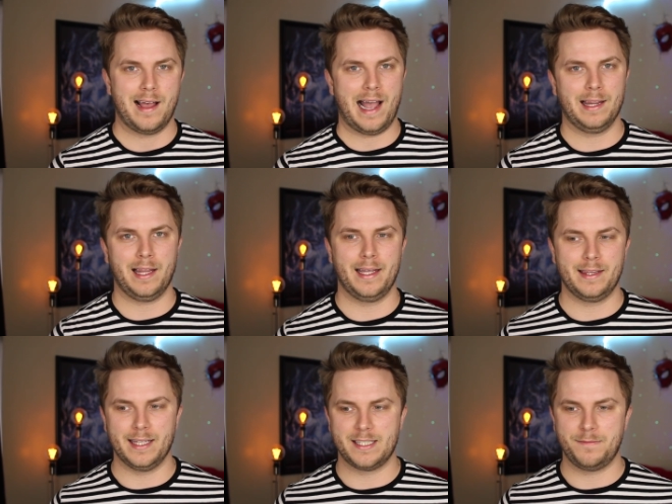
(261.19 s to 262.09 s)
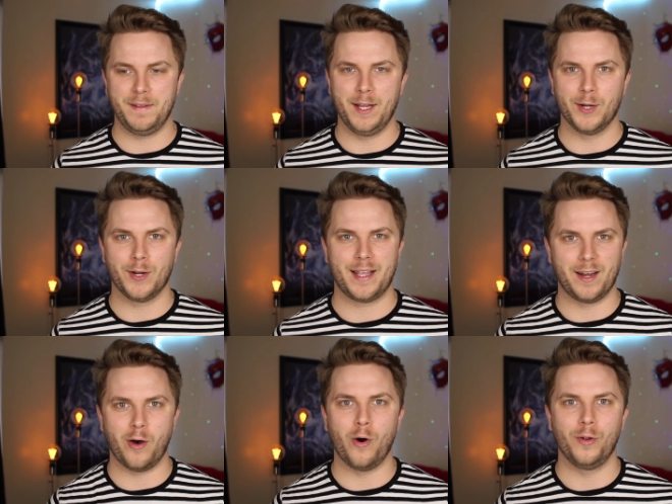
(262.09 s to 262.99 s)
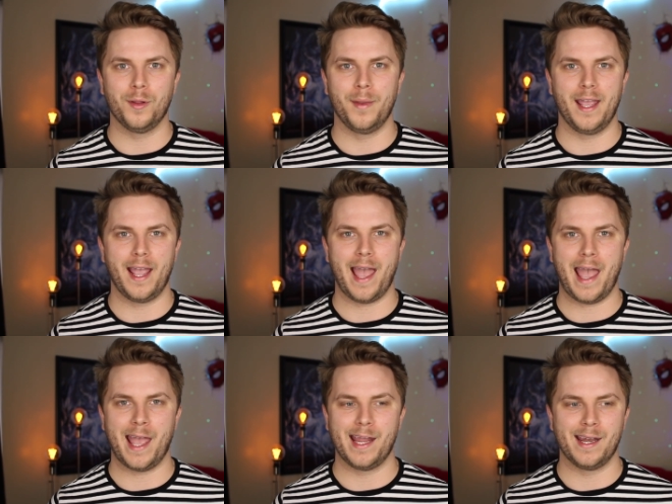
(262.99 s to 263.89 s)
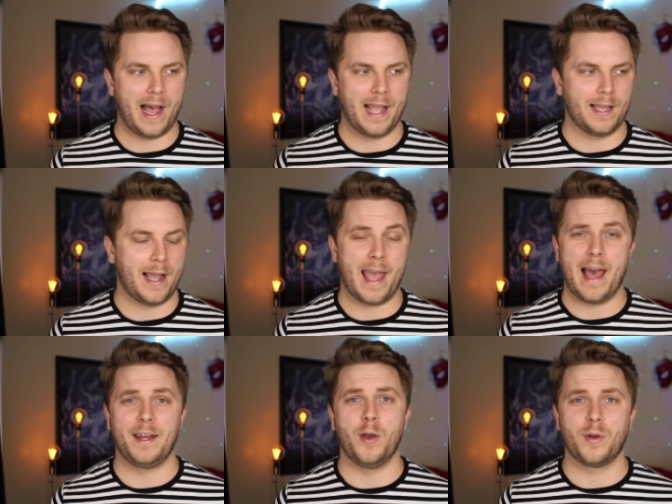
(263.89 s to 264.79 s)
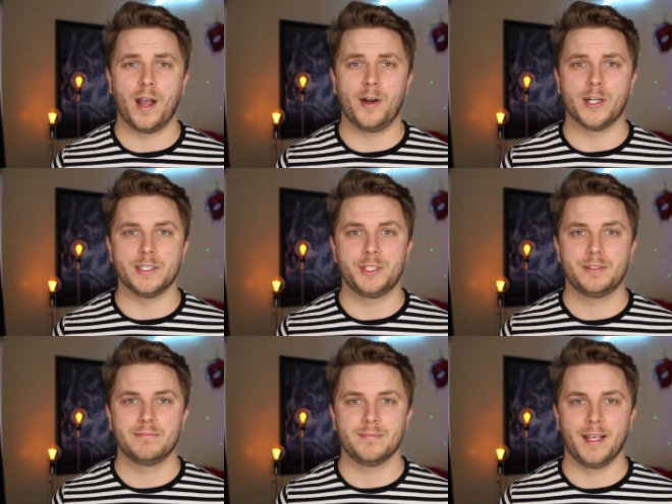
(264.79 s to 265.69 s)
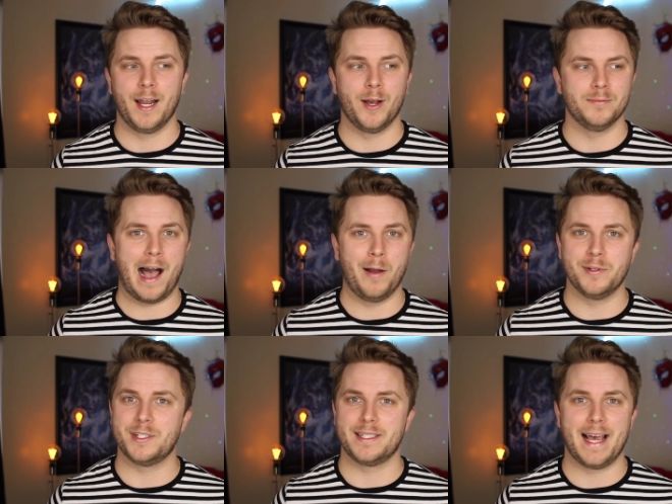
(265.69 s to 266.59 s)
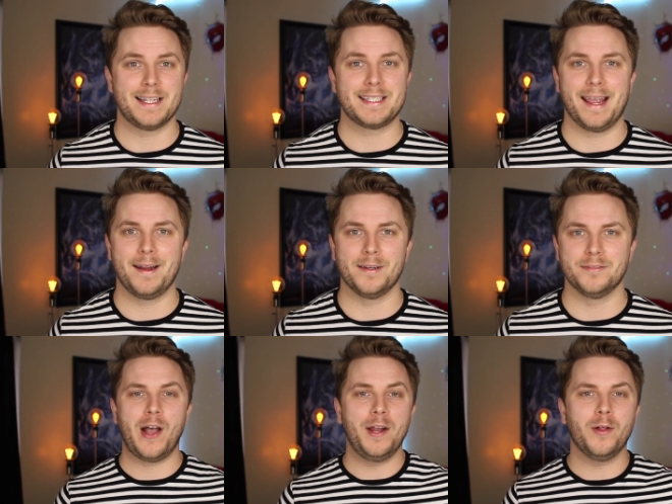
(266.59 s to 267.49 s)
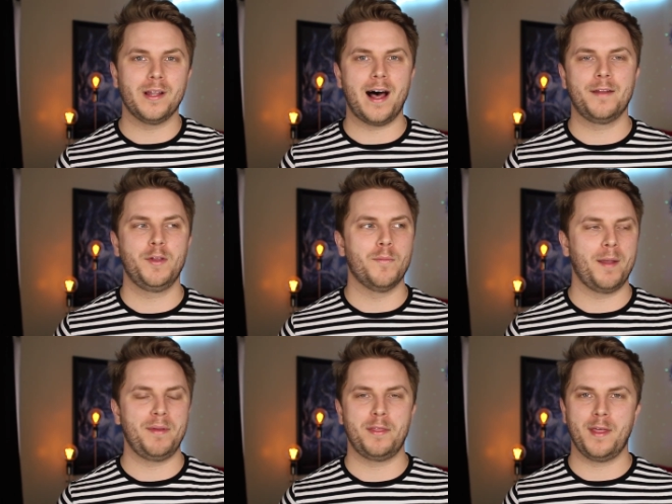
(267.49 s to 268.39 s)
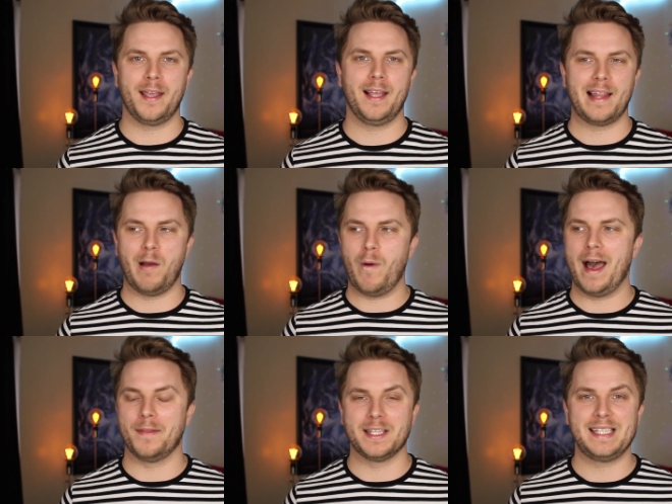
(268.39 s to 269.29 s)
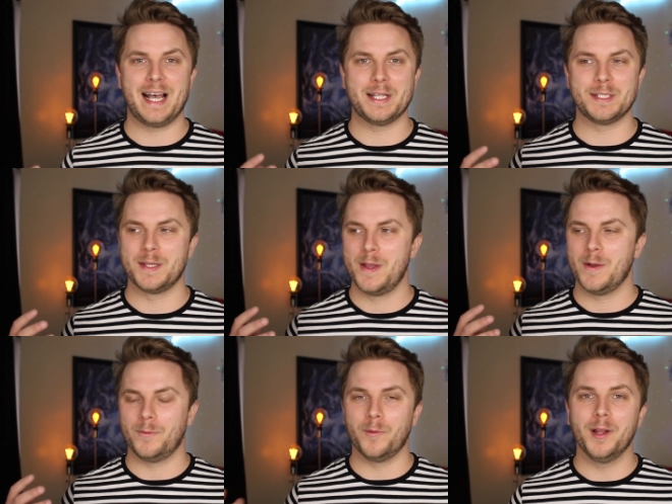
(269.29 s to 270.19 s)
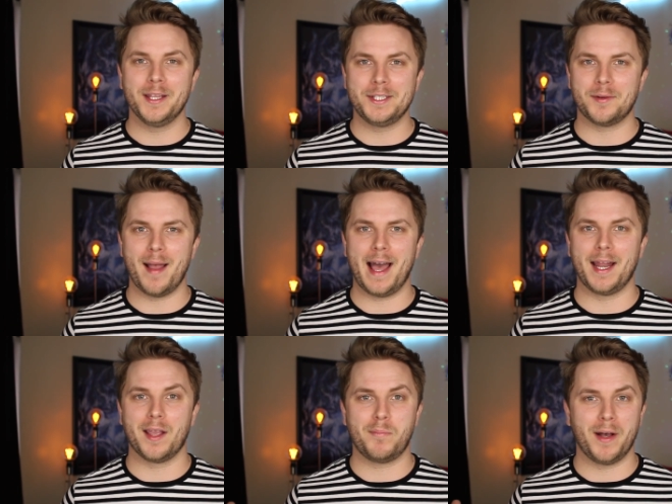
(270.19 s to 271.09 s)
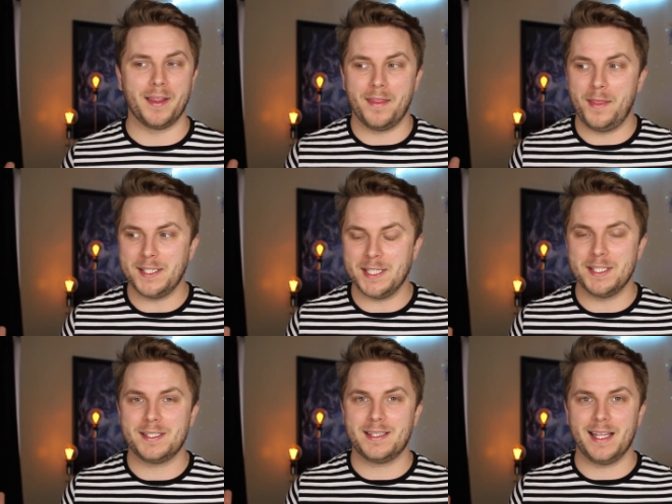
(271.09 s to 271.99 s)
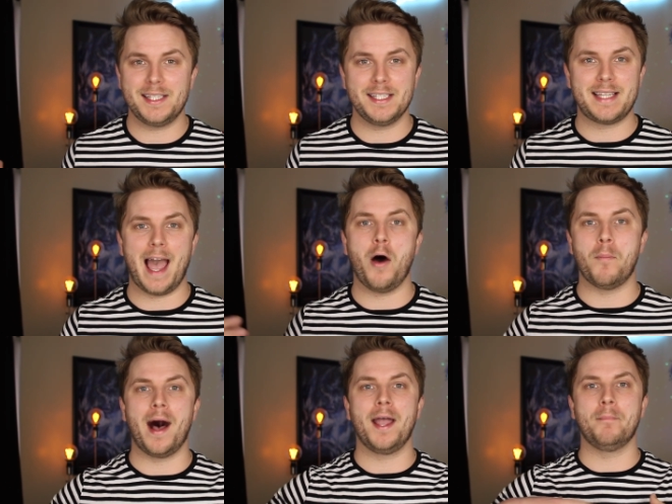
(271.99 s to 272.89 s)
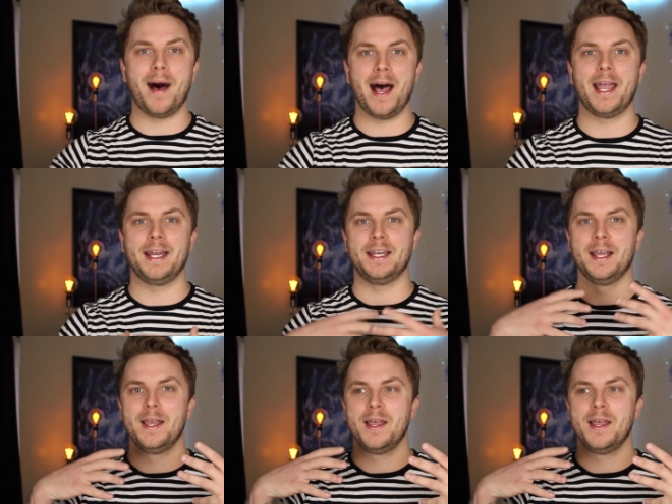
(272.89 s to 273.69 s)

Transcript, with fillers: I let this fear get a hold of me and I had no courage. You know, I was just that scared. Now I know a lot of you might be thinking that, wow, this sounds really dramatic, but this is how my mind